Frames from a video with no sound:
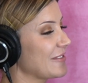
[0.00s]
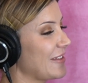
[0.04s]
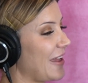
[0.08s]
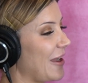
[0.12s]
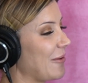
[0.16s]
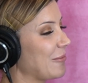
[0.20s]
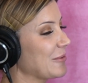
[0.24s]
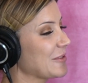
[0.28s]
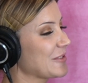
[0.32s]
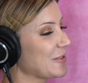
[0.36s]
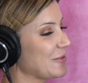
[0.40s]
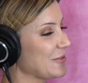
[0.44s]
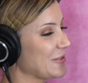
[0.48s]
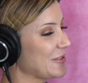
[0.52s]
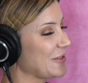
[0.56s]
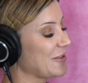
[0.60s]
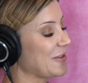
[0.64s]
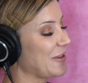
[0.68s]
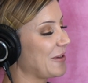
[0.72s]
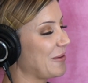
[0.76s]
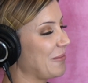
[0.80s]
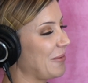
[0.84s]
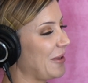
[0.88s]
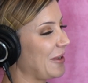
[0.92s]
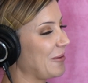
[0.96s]
that was also
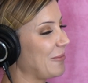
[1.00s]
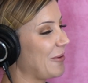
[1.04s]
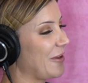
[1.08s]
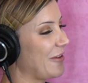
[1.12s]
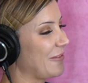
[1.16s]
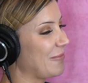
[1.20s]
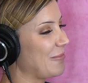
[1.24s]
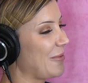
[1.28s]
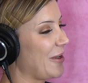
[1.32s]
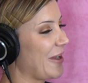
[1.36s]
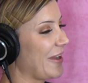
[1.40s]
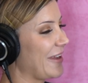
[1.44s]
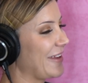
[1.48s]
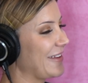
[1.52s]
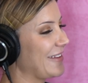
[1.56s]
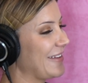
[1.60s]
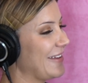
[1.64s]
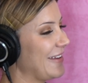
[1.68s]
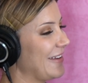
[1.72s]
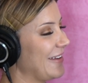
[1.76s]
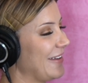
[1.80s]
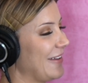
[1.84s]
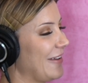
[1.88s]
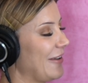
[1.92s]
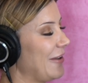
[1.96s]
going to be one of my...
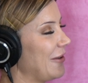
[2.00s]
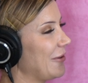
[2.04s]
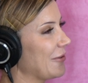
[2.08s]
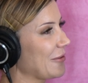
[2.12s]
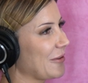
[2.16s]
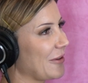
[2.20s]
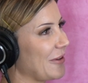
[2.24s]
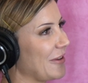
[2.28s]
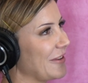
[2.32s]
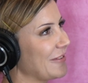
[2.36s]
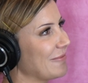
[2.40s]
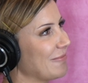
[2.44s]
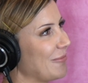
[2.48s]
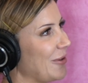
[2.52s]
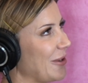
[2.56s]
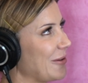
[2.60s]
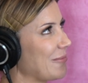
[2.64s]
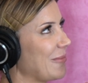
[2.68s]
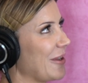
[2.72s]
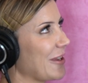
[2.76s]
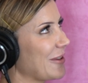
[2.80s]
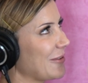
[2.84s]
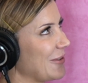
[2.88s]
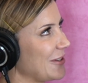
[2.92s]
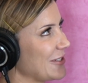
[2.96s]
Oh God, one of
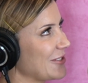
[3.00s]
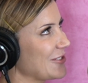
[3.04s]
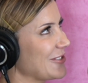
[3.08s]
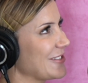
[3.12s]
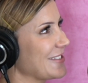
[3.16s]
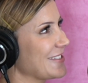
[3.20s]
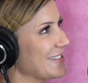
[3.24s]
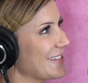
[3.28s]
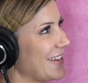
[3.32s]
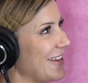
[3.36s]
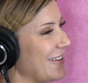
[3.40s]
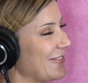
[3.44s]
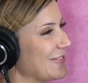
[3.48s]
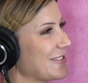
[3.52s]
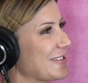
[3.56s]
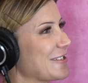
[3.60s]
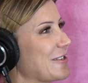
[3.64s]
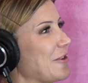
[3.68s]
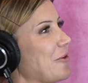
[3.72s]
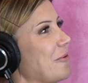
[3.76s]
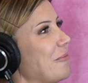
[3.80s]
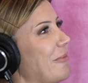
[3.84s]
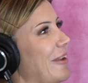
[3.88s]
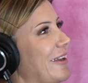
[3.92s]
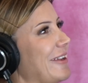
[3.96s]
my questions. I have
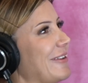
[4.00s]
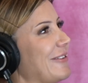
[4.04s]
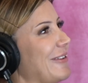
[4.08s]
so many